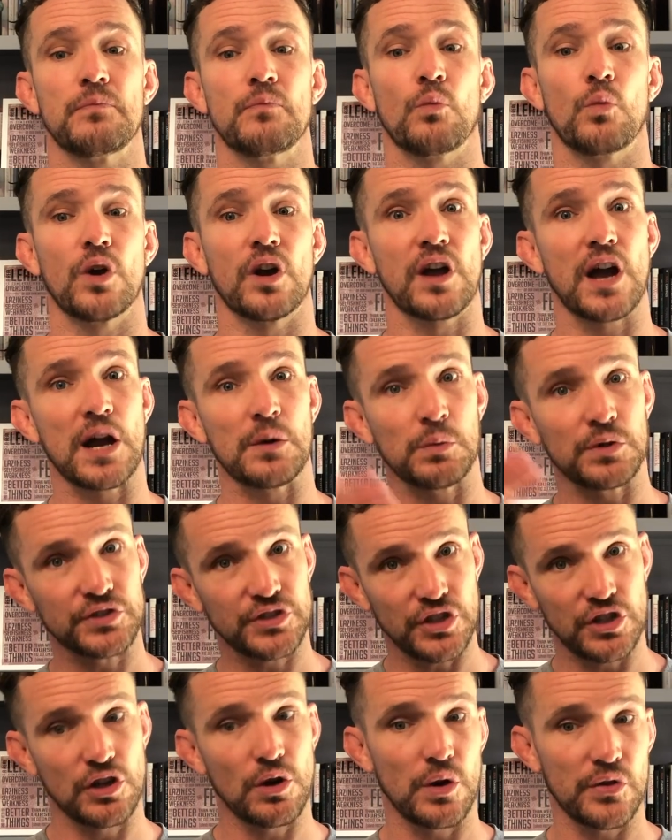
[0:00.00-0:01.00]
where God wants
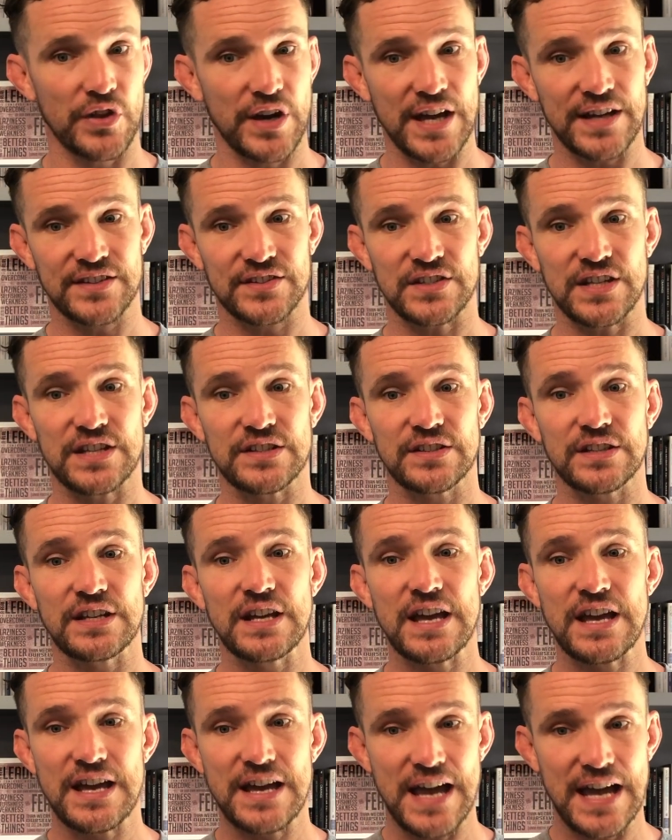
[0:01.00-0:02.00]
you to go in the next season,
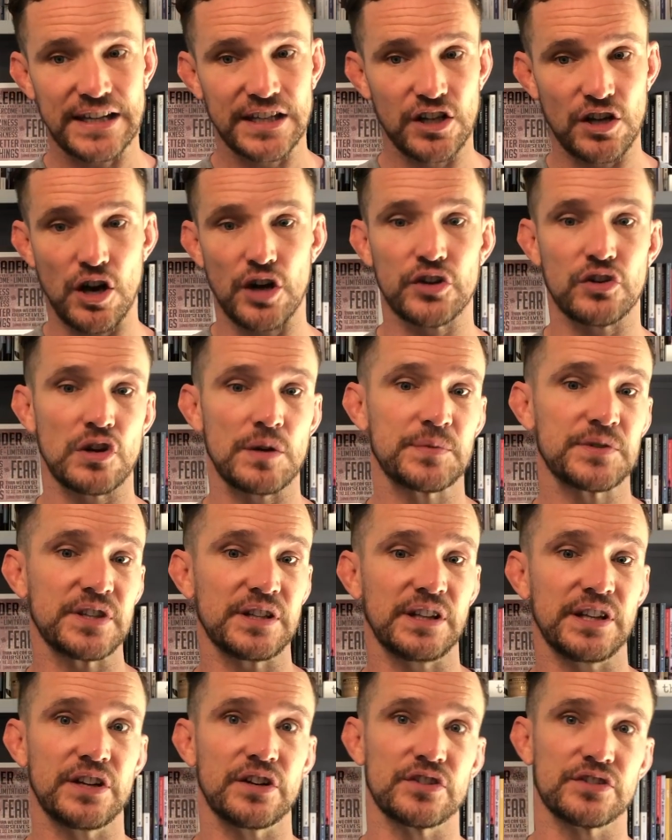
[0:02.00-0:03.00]
and get all your MC
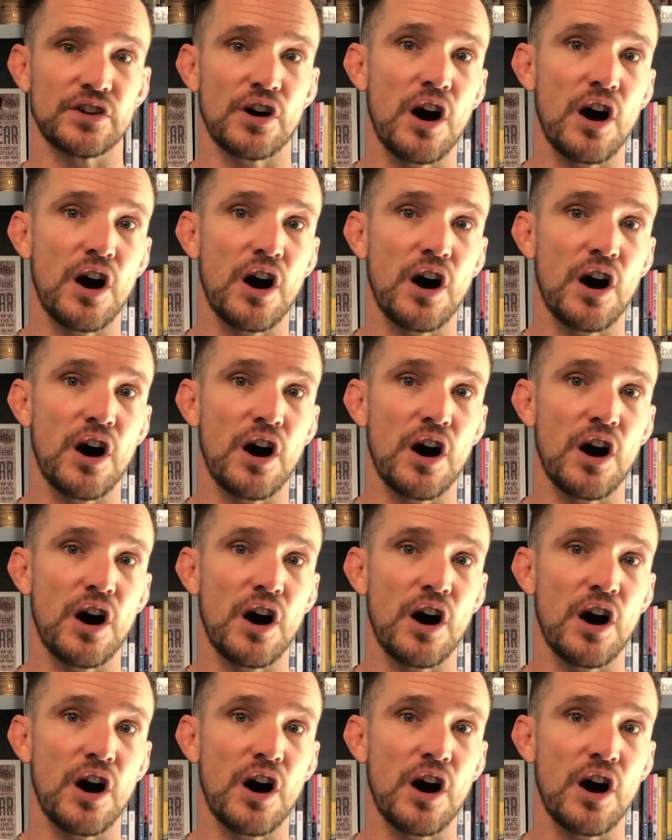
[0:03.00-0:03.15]
leaders